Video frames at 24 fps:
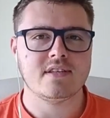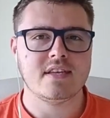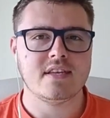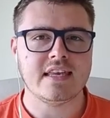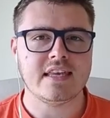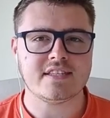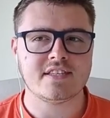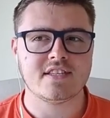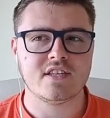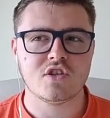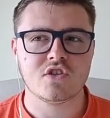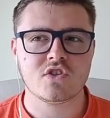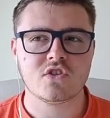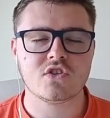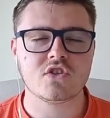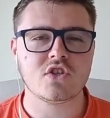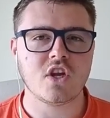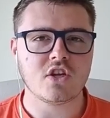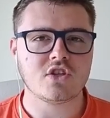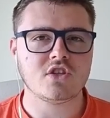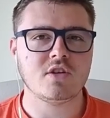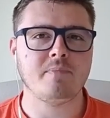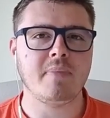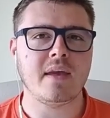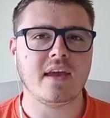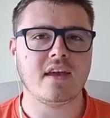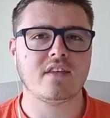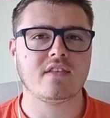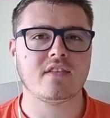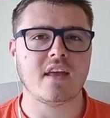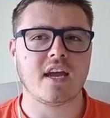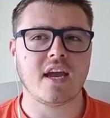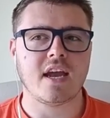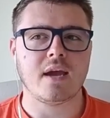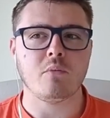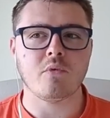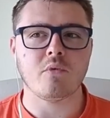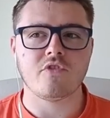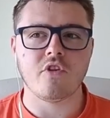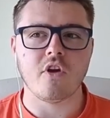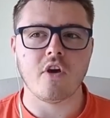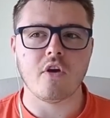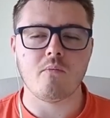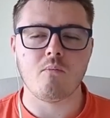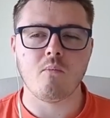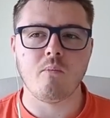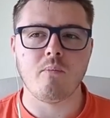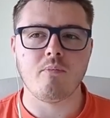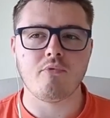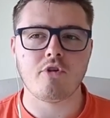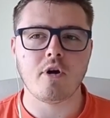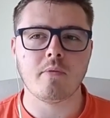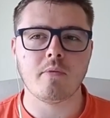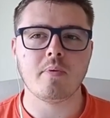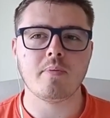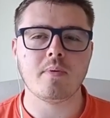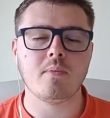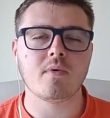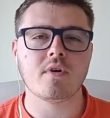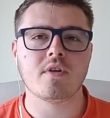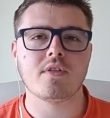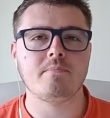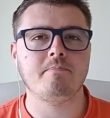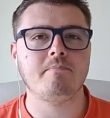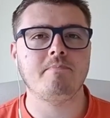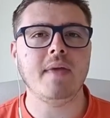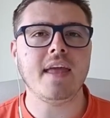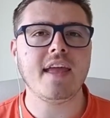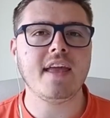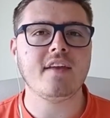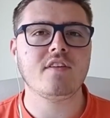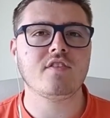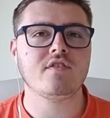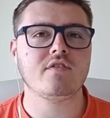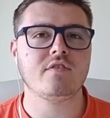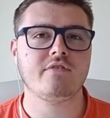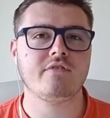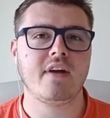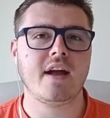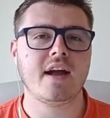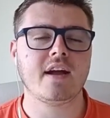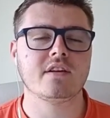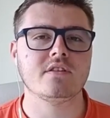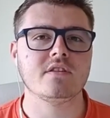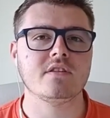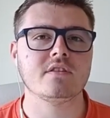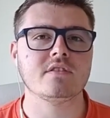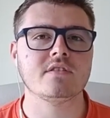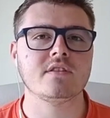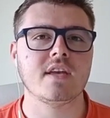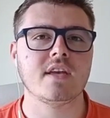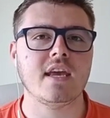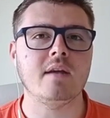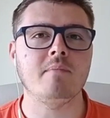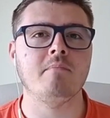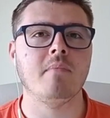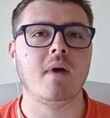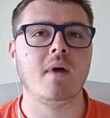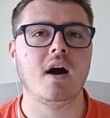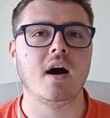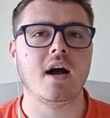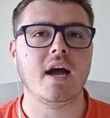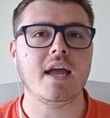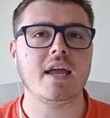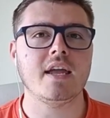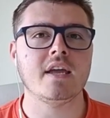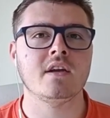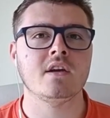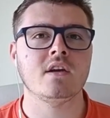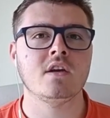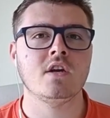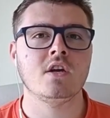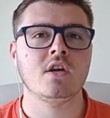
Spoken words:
It's such a big thing. It was probably one of the biggest factors in my